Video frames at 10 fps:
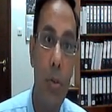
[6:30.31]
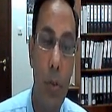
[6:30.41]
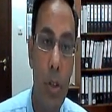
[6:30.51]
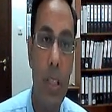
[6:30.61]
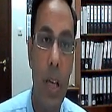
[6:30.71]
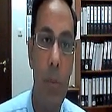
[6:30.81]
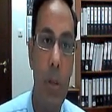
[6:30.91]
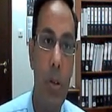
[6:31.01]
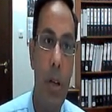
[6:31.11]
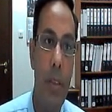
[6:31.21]
I do not,
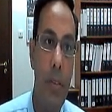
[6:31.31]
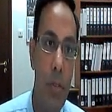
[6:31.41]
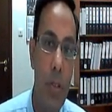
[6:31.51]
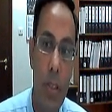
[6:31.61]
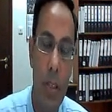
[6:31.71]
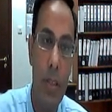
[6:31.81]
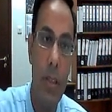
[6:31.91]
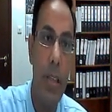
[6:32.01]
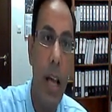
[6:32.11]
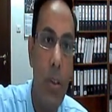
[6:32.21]
for example, look at the
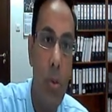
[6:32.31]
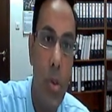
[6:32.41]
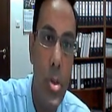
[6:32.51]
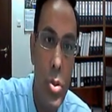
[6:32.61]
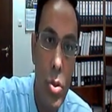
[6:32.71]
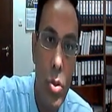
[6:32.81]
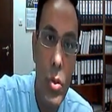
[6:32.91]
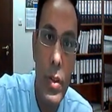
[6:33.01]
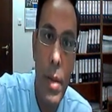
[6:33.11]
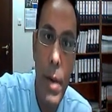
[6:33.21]
first sentence. I do
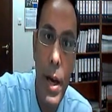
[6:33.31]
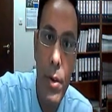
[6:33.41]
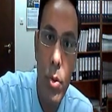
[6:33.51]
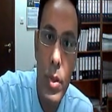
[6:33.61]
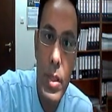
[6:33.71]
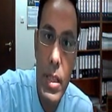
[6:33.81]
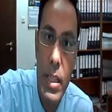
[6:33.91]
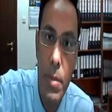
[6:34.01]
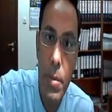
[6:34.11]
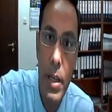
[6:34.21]
not know the man
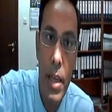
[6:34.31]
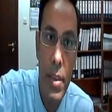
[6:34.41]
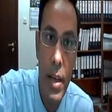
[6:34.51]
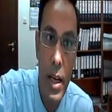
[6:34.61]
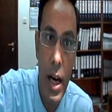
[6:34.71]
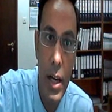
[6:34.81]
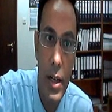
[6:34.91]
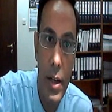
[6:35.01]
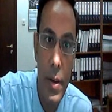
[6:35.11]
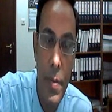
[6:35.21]
who is sleeping in
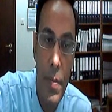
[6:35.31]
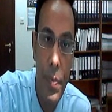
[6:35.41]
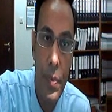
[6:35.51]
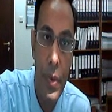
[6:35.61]
the car.